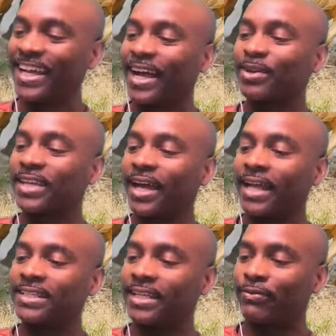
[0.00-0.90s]
Yeah, I
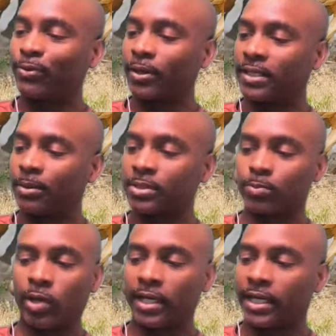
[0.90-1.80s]
did for it. It was
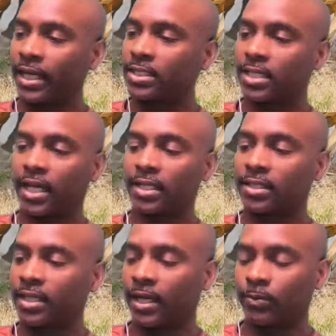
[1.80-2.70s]
one night,
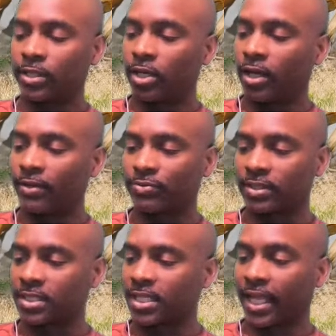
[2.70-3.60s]
Jonathan. I went off and
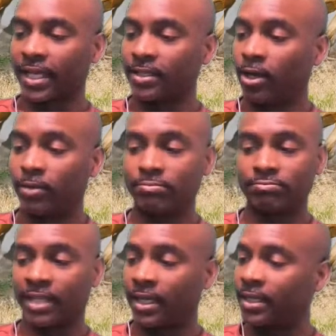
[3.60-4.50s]
it was like, nope,
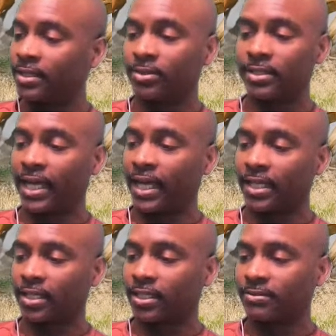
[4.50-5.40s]
they ain't doing that
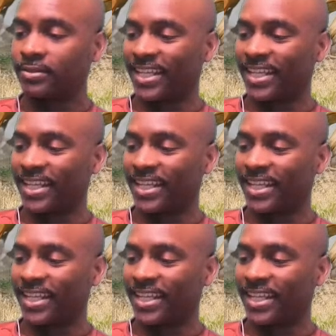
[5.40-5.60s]
again.